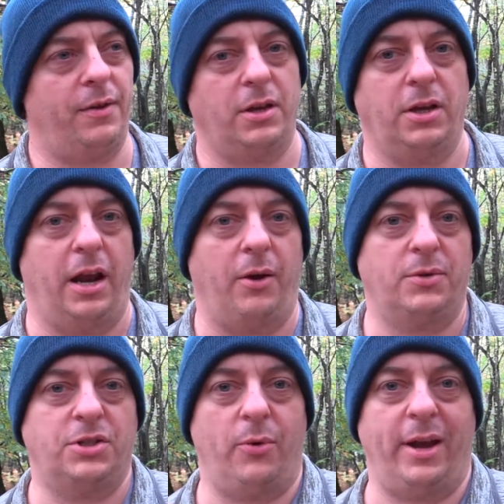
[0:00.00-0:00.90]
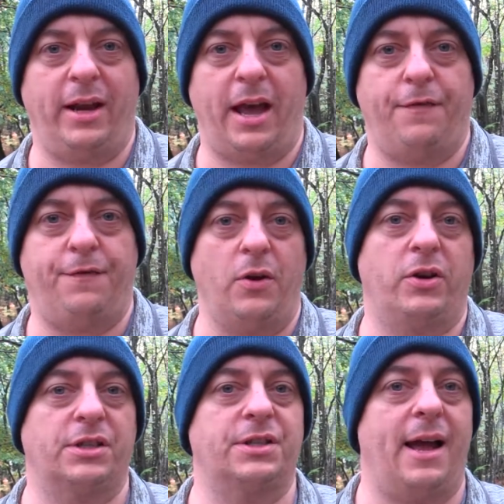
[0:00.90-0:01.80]
you know, doing a
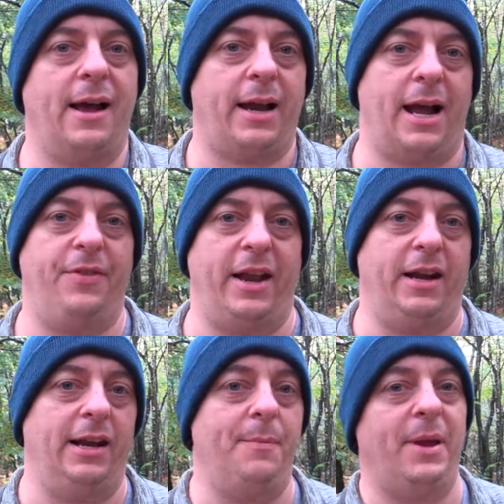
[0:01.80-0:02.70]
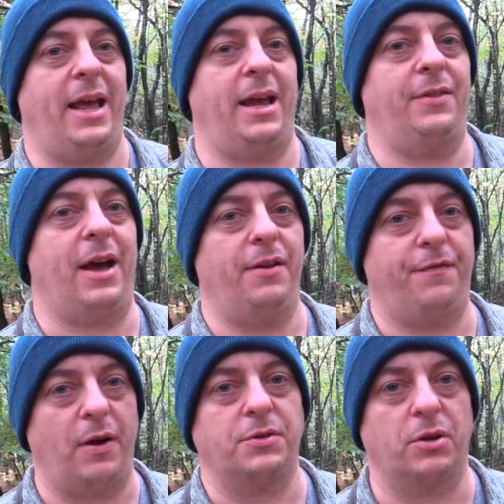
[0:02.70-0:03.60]
focus stack and then eliminating that in
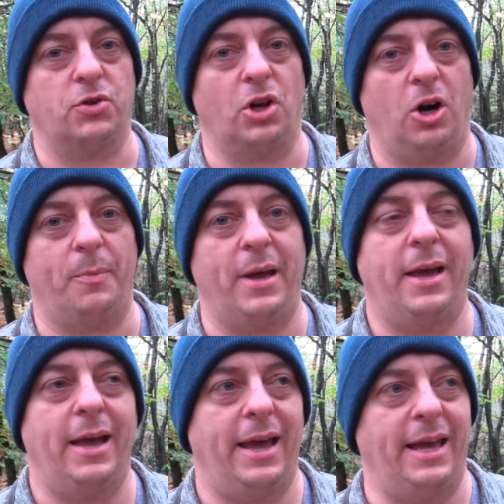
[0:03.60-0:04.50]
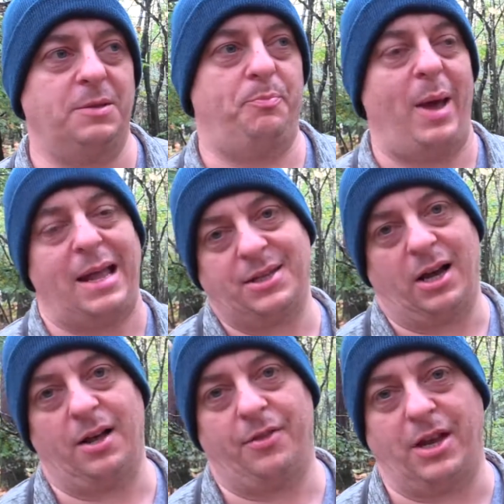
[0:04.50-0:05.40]
Photoshop is
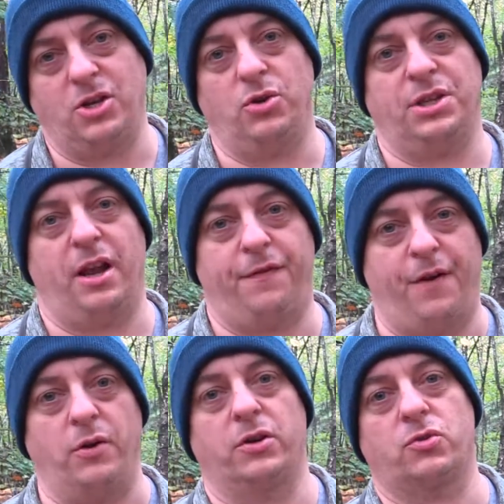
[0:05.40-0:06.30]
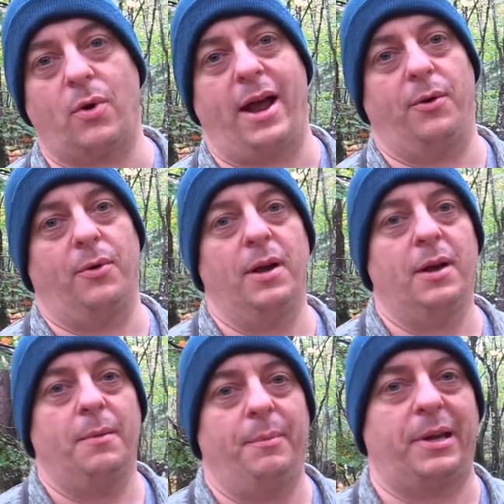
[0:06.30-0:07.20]
better than using a focus rail.
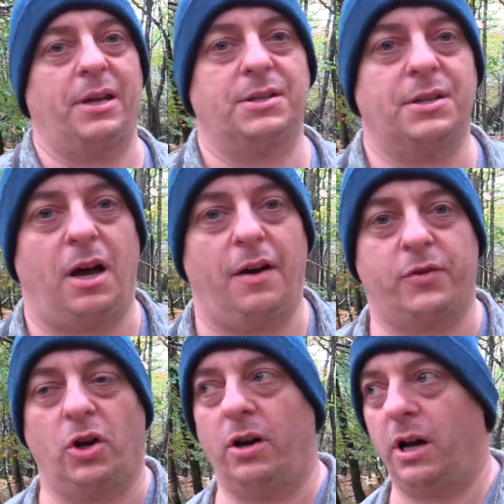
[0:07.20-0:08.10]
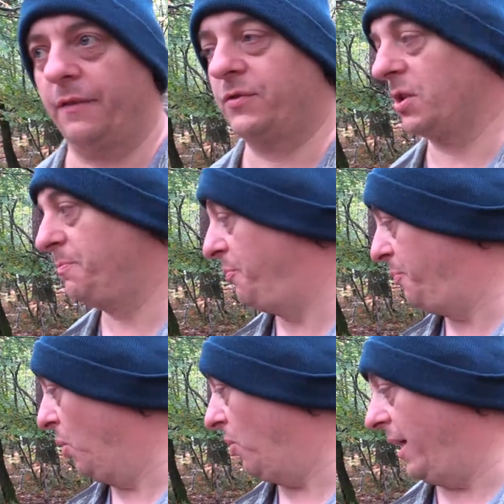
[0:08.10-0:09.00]
Because I've got I've just
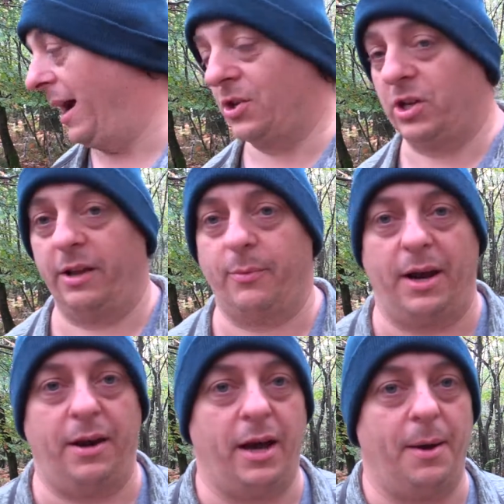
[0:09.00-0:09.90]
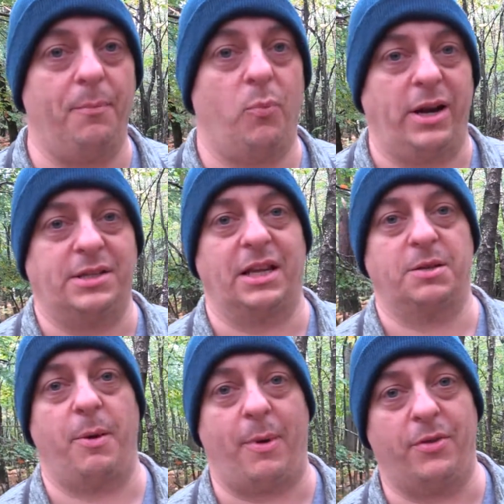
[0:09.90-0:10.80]
bought it actually when um, when he said
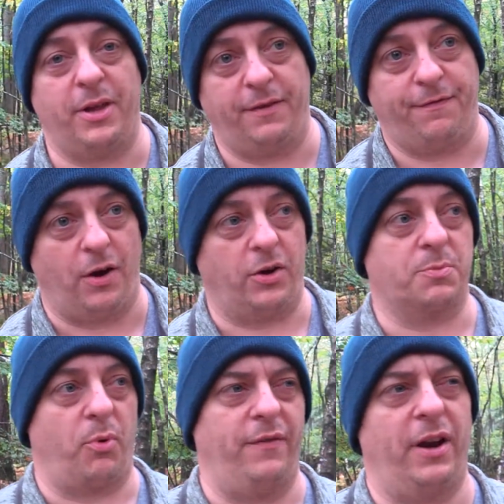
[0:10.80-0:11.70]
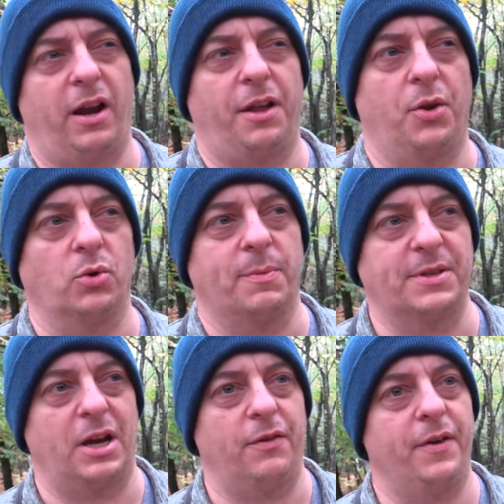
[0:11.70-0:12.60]
to me about the focus breathing, and I thought to
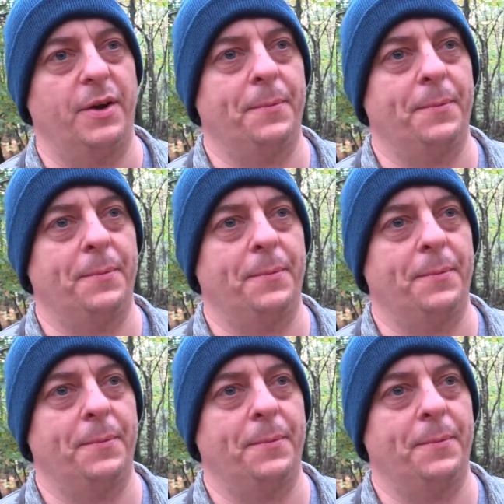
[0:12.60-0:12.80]
myself,